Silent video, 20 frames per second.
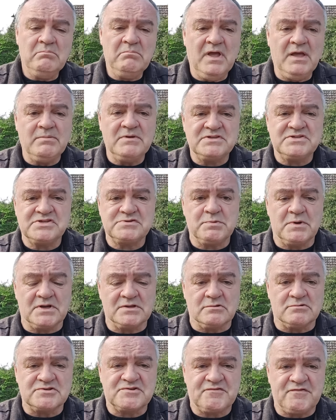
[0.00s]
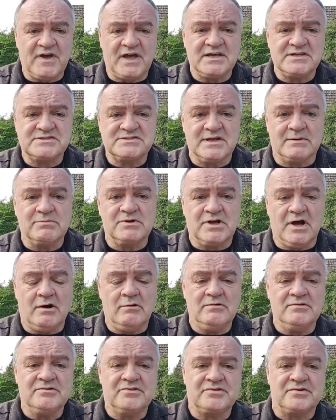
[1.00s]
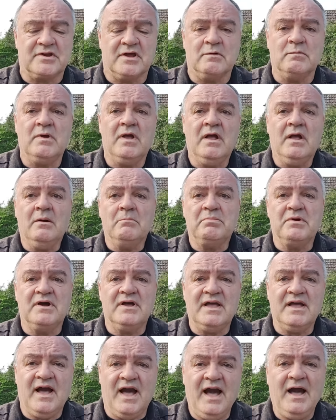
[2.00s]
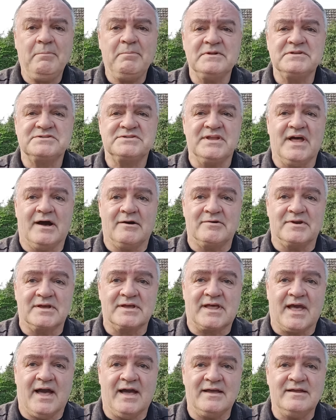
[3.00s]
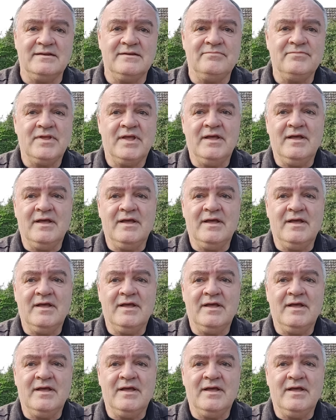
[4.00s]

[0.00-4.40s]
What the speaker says: Maybe it's just one of those phases I'm going through, but it happens now and again.